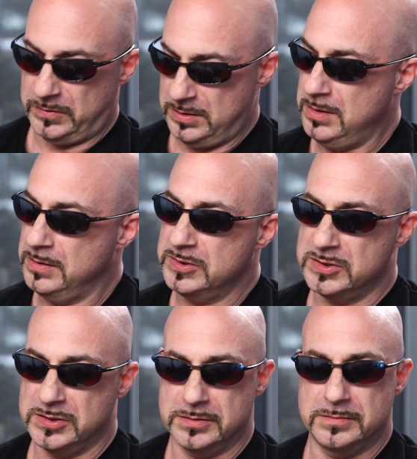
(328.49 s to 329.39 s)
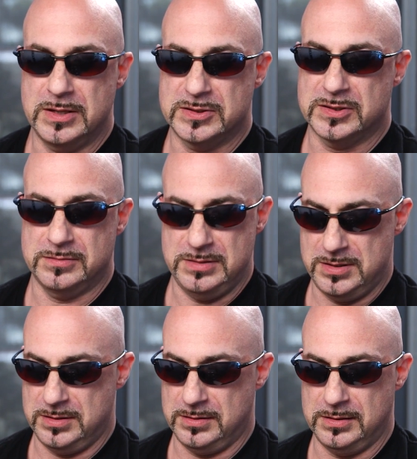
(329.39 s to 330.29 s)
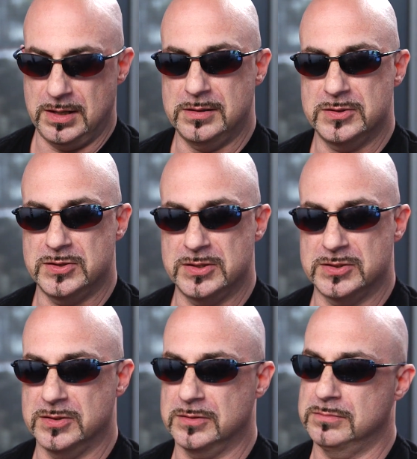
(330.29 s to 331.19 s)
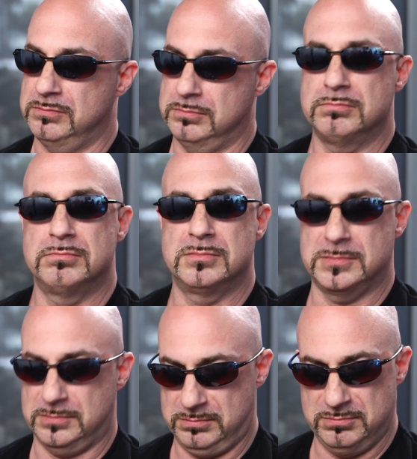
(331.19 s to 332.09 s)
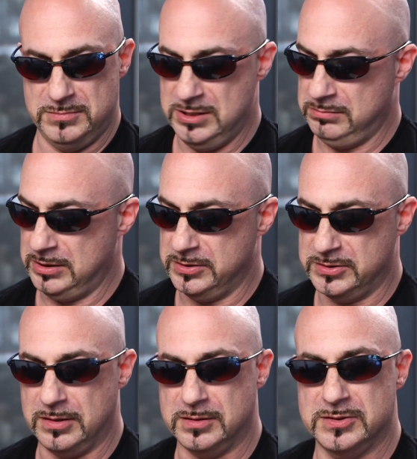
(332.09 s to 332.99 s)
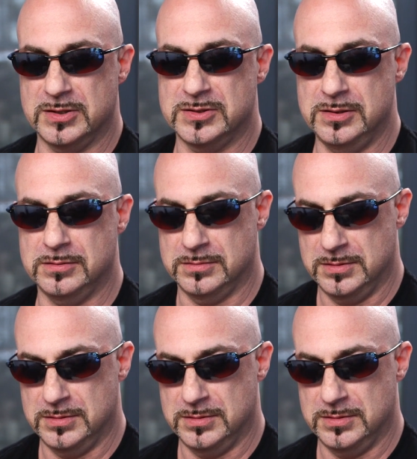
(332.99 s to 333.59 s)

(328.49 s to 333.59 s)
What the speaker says: yeah, I guess that's the, yeah, I guess that's it.